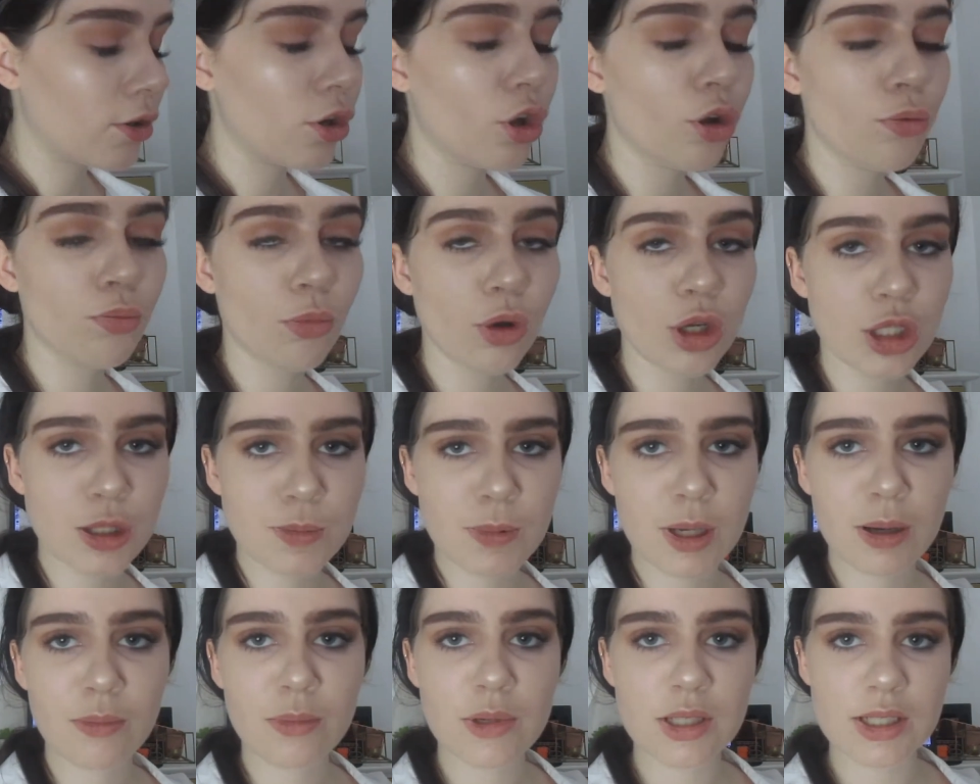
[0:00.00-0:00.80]
know
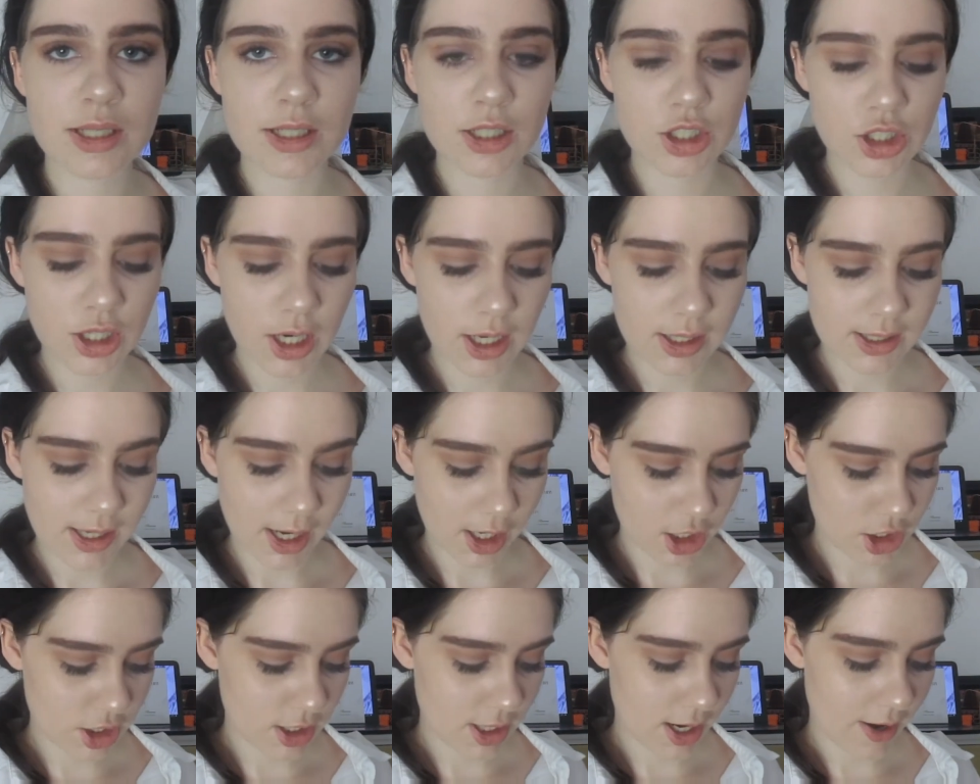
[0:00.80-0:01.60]
most pigmented shades
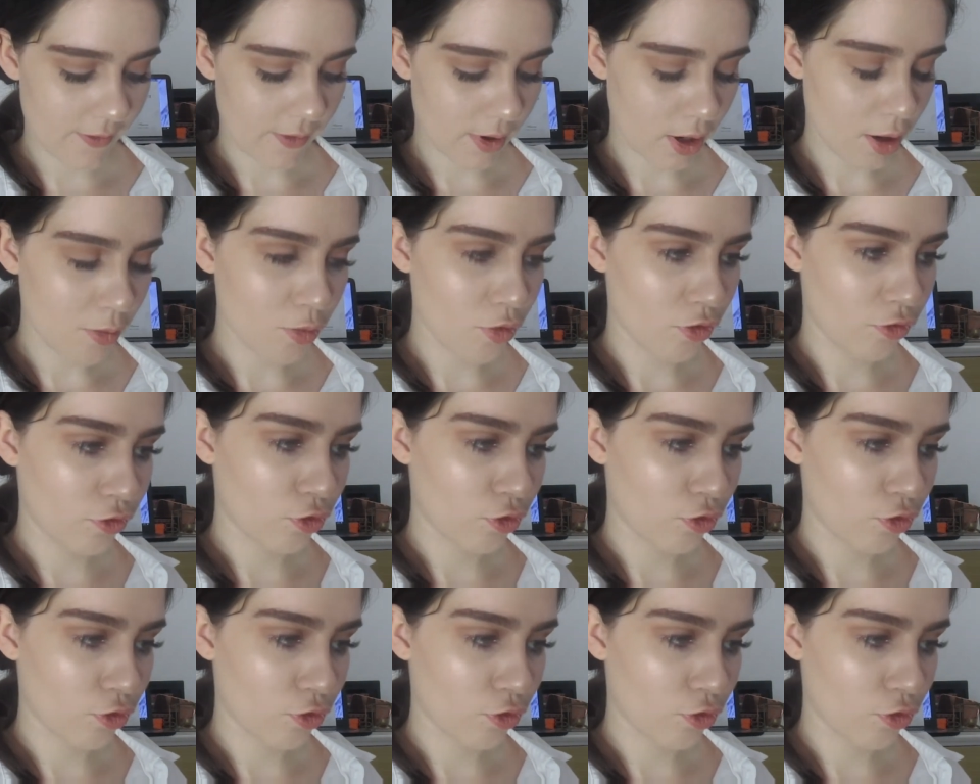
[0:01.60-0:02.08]
actually have a lot more